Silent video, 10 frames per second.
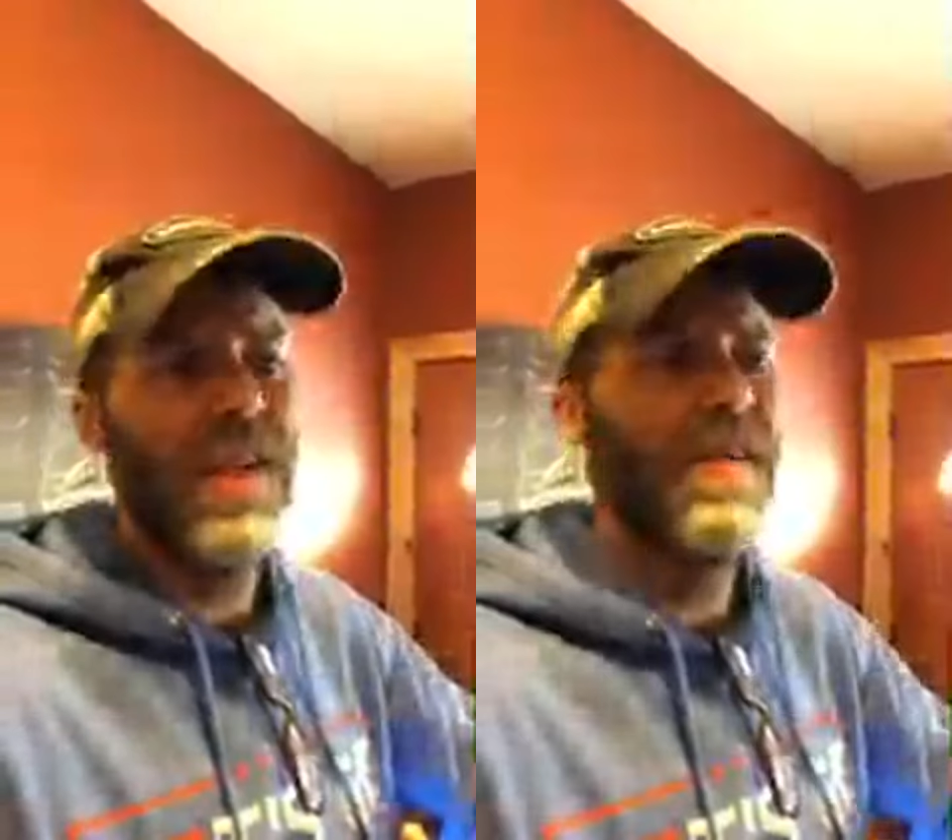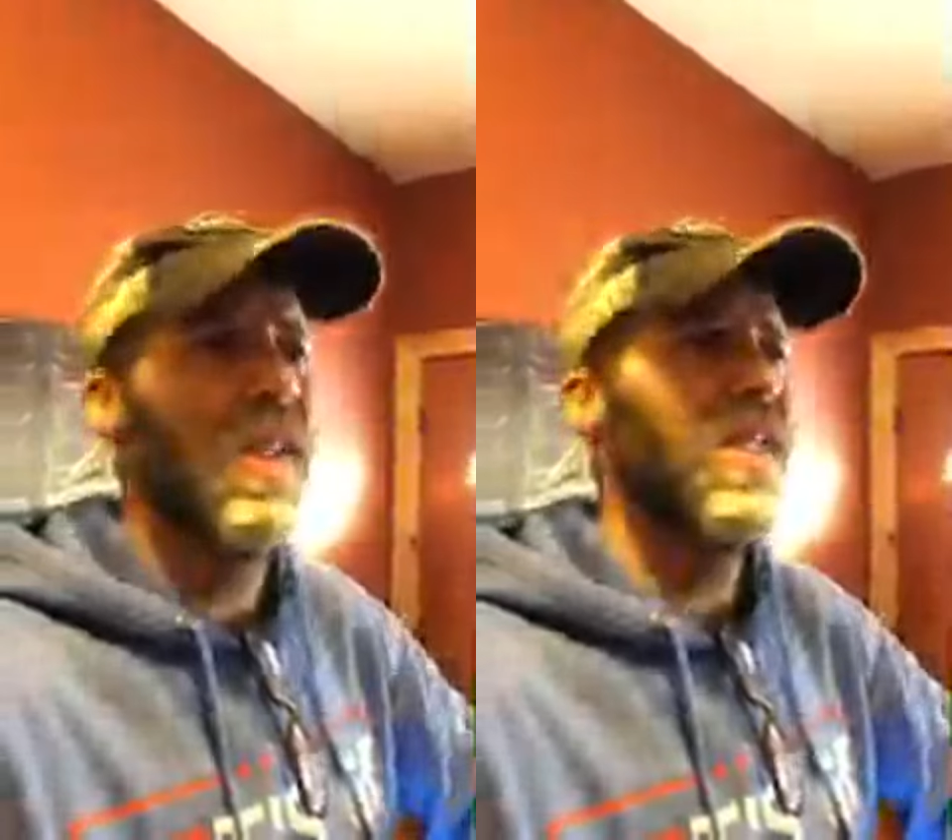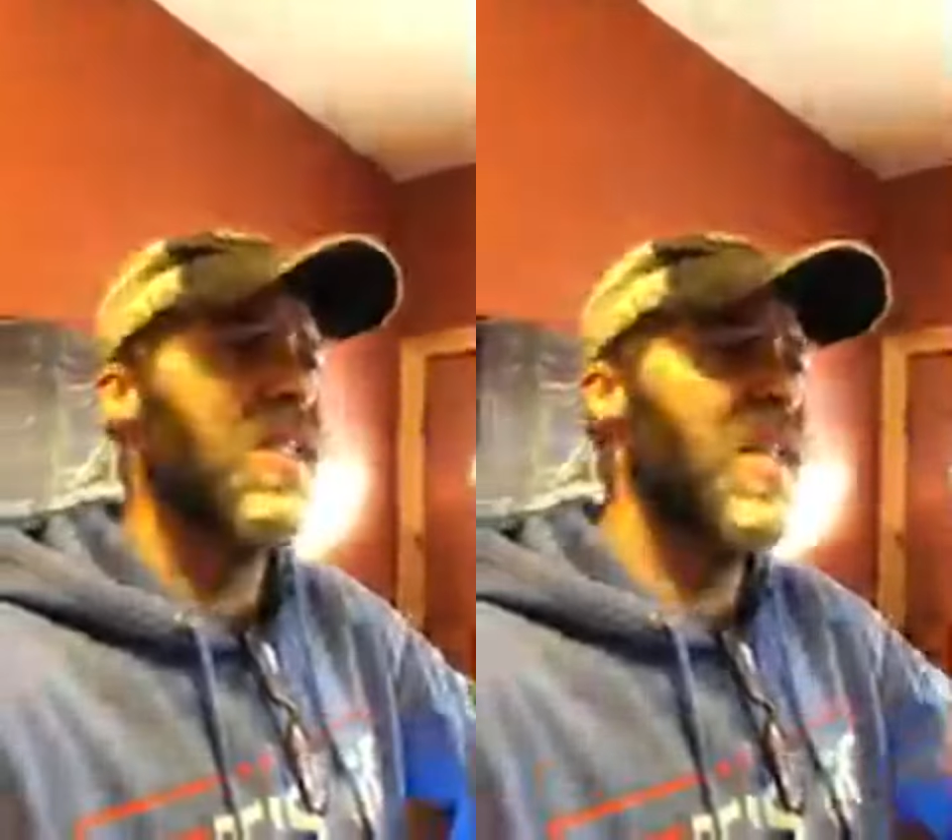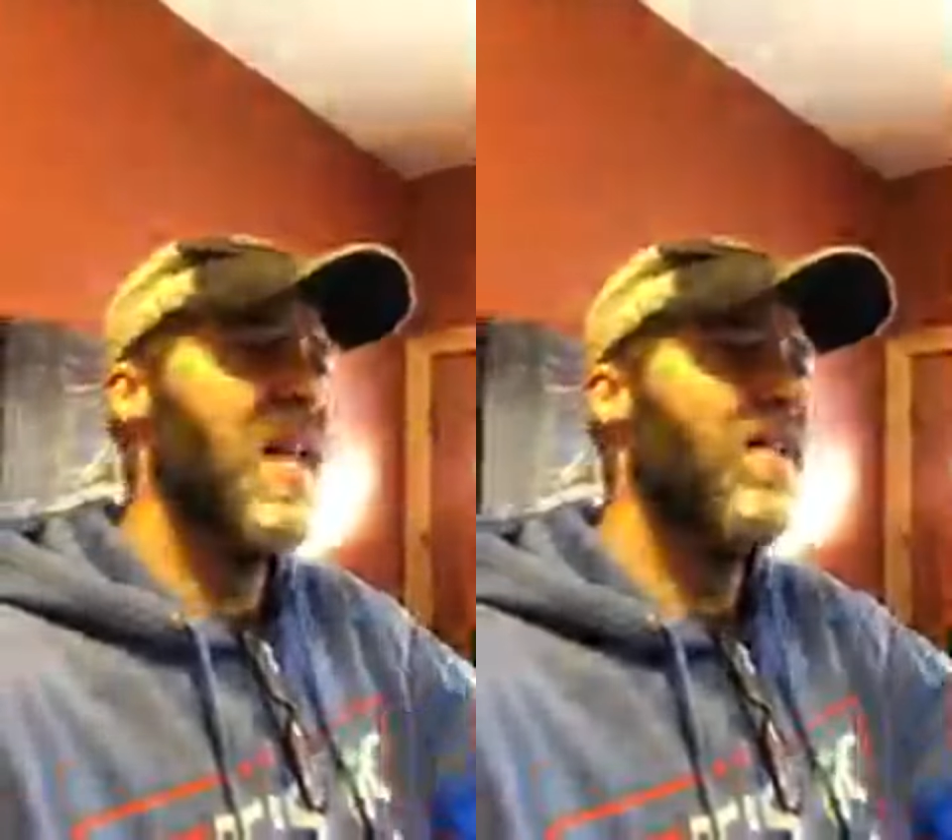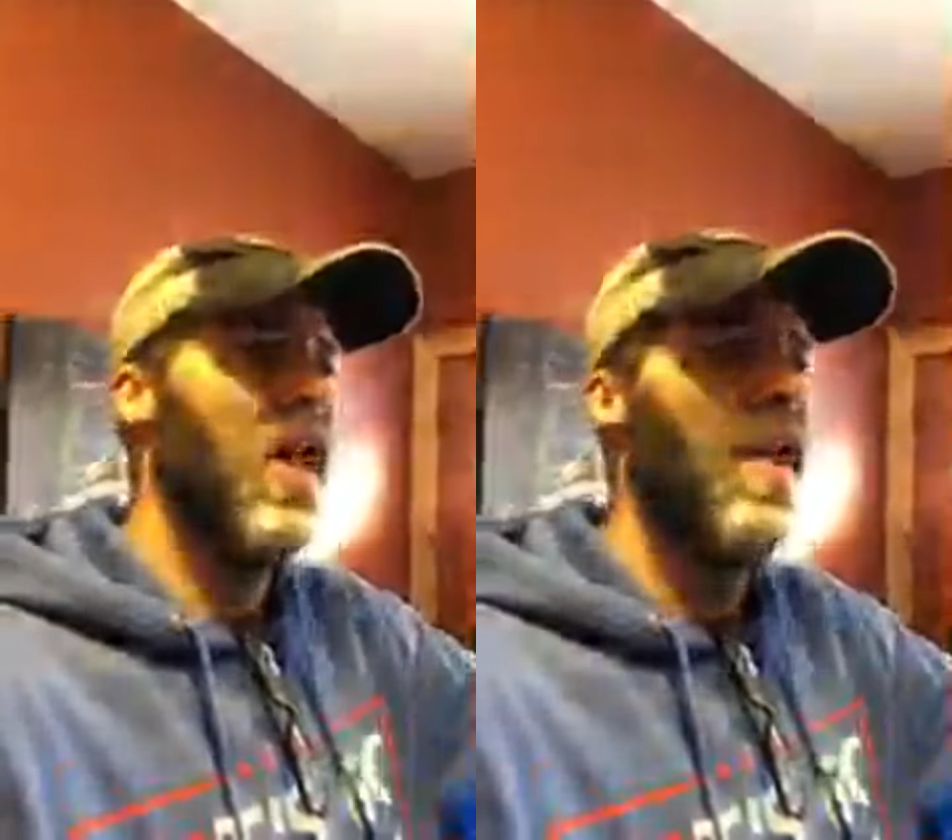which is almost at
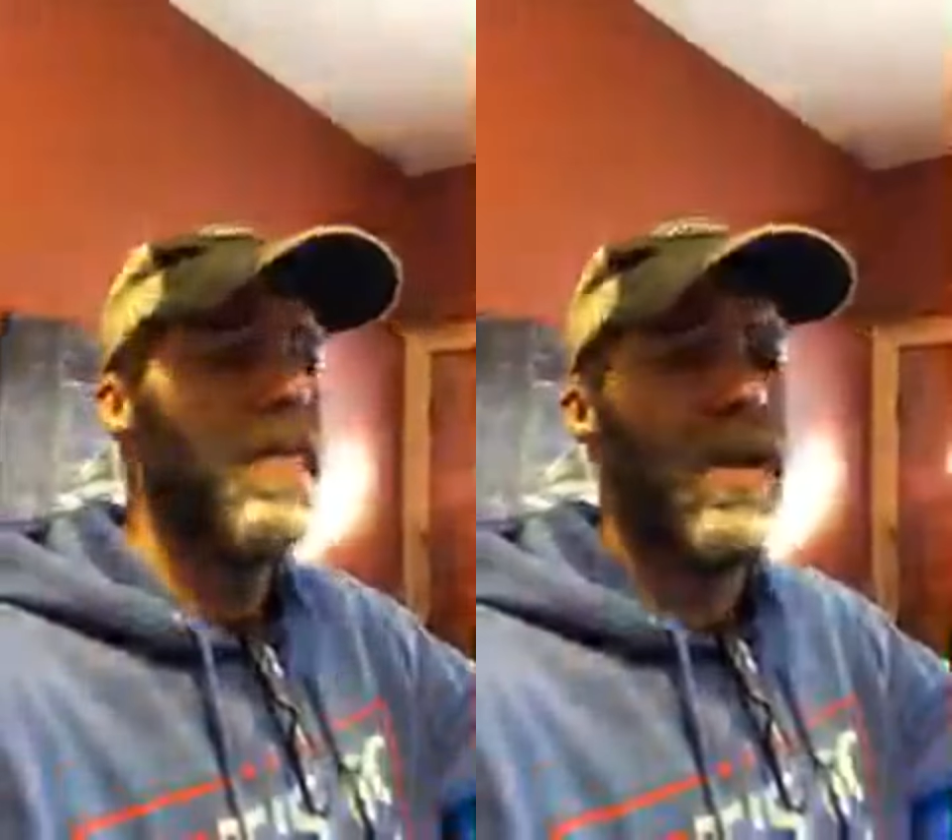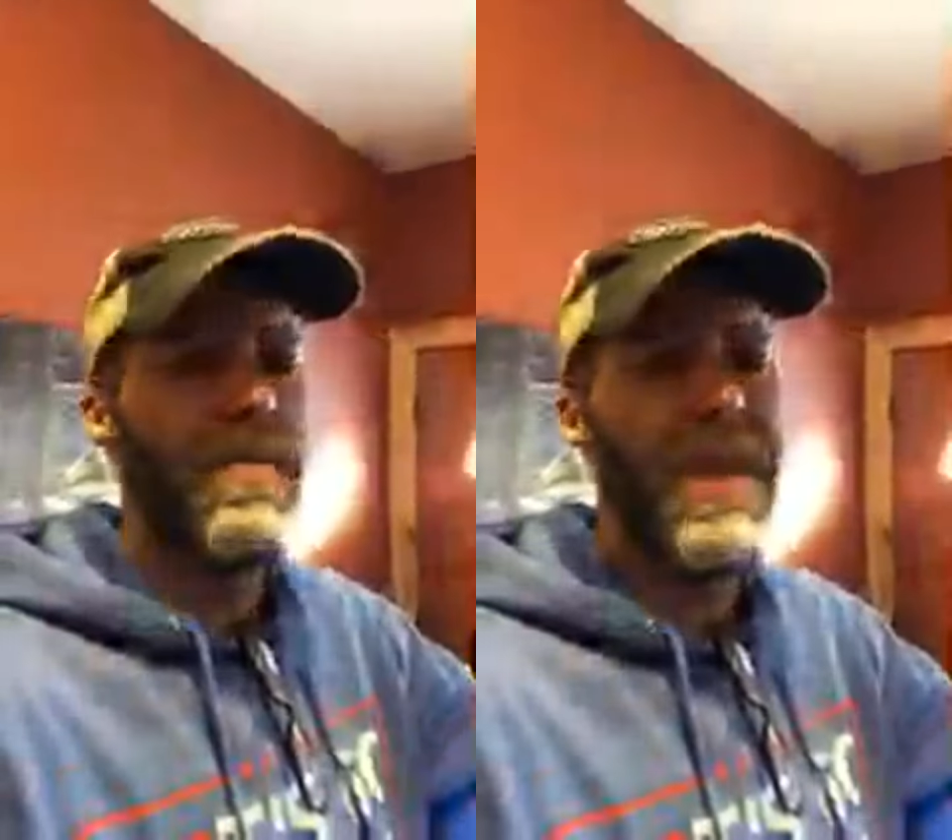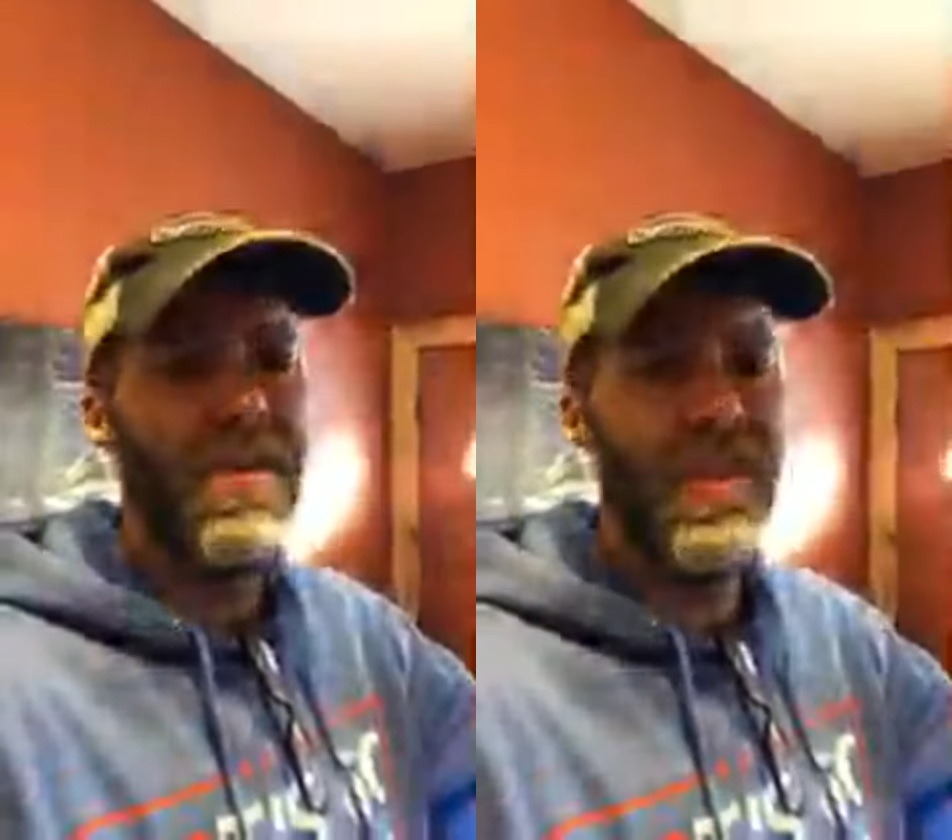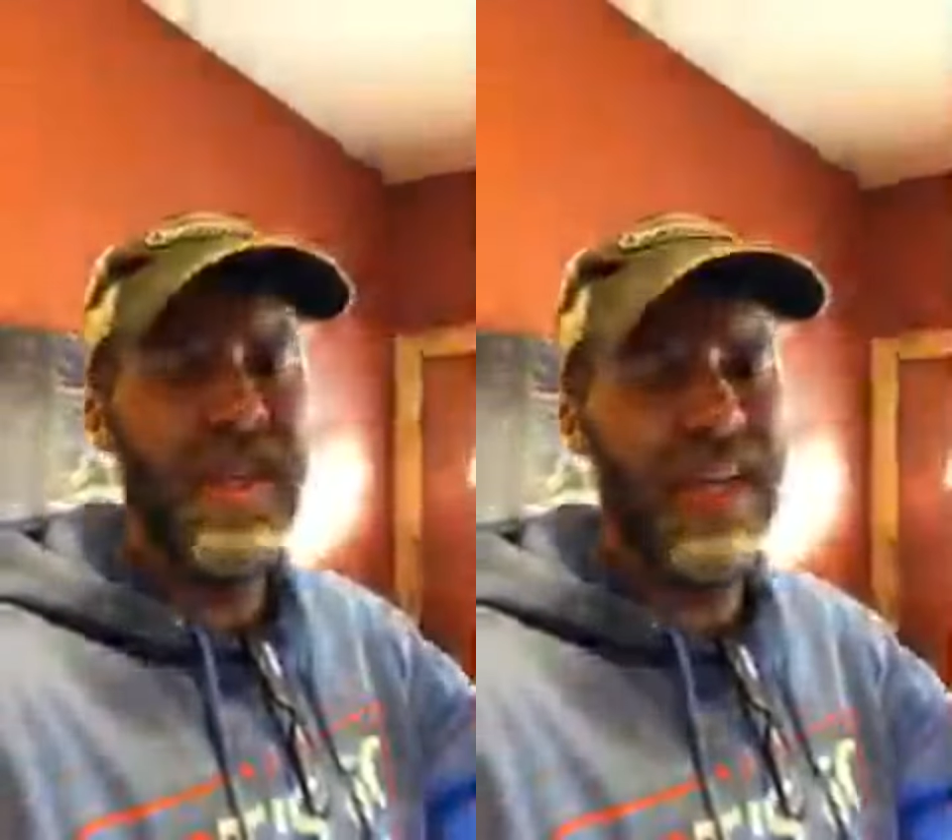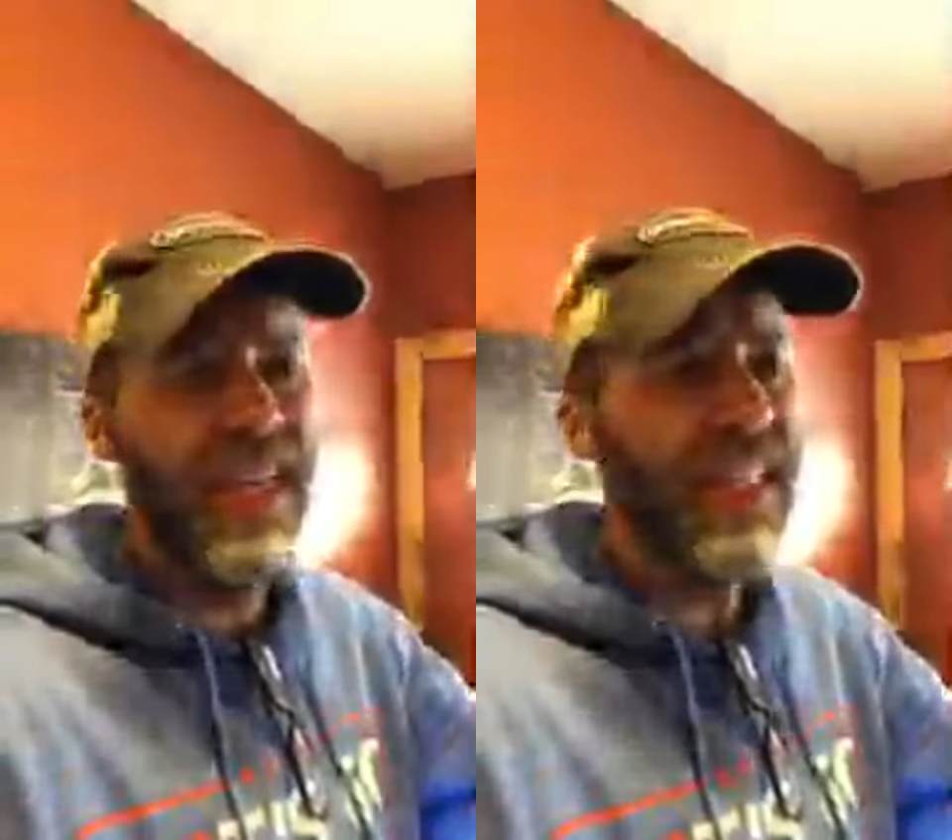sea level, up into the
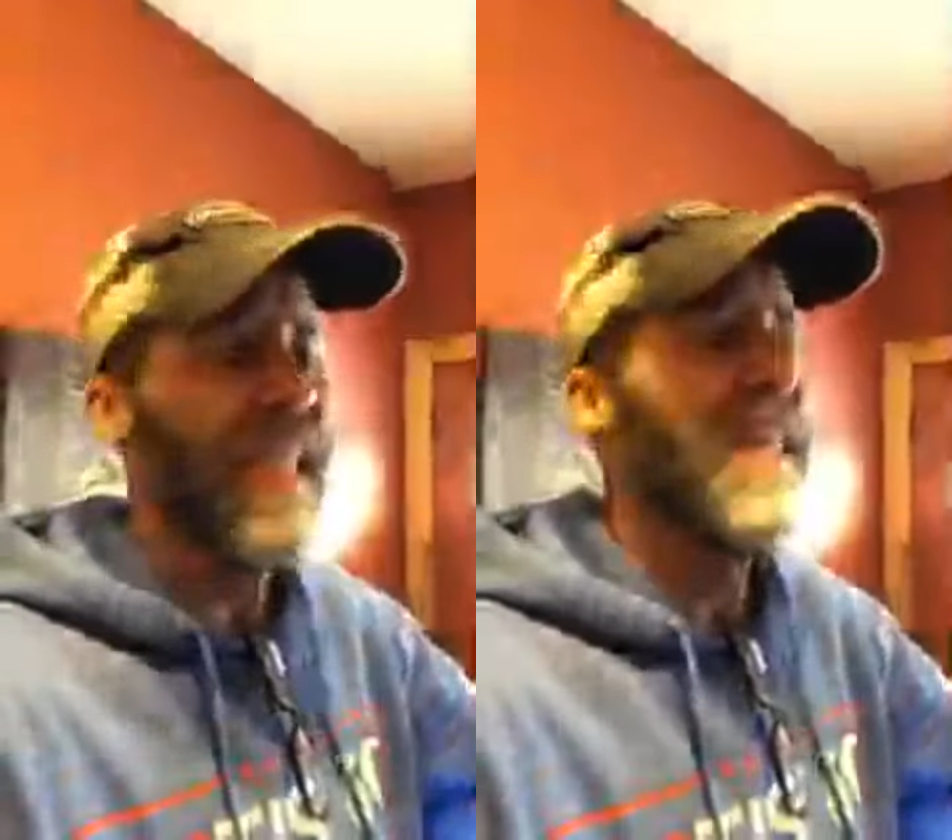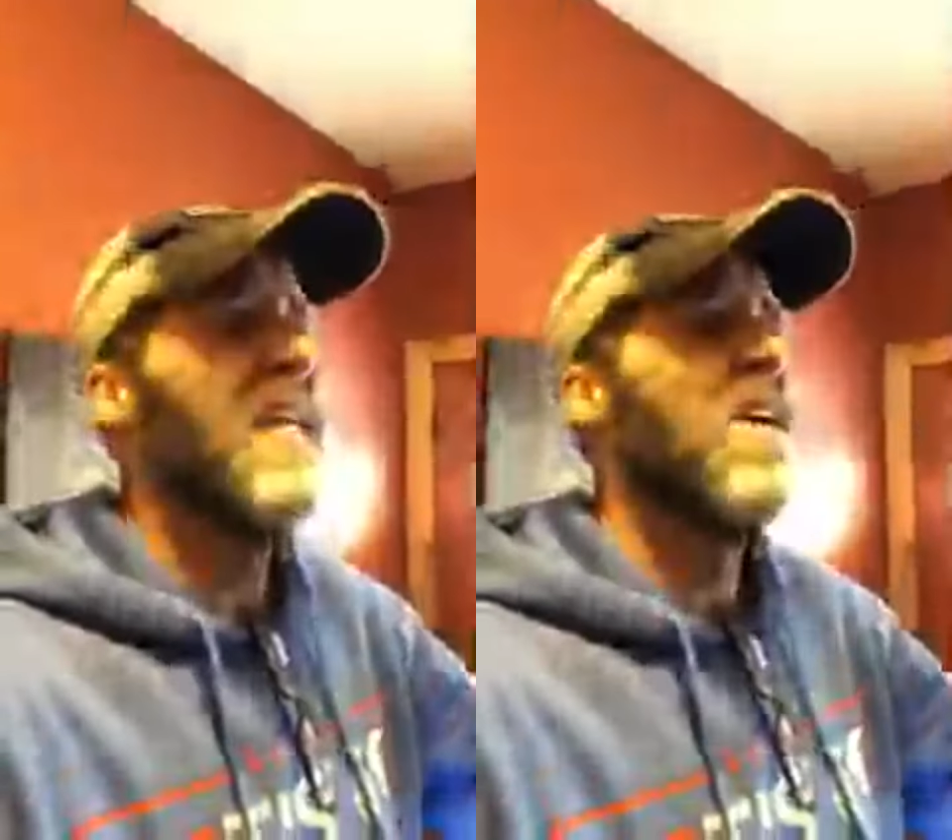mountains to hunt.